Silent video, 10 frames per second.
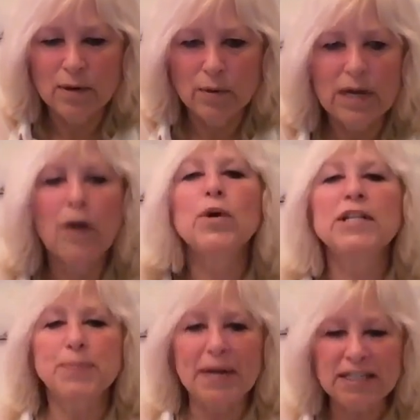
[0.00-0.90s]
Now
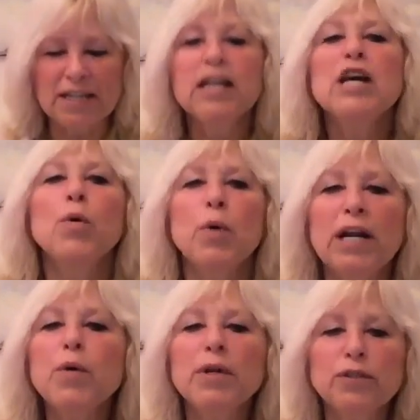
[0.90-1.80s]
it's better. What
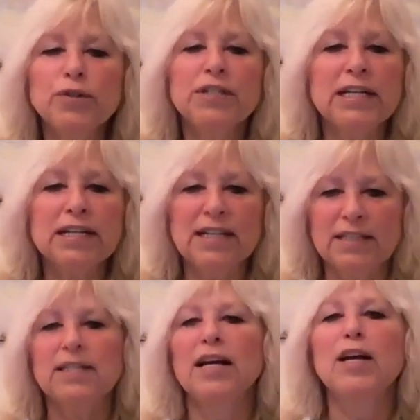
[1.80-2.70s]
I want to say
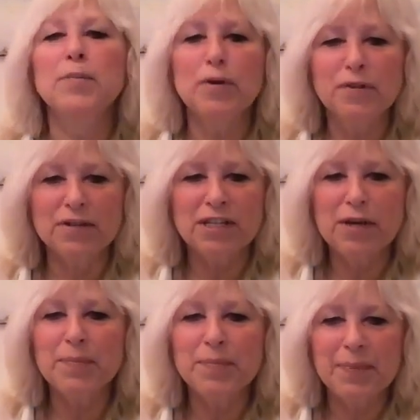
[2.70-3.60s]
that I'm on the
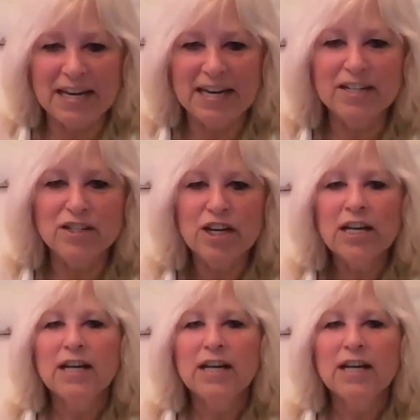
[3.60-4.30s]
same page,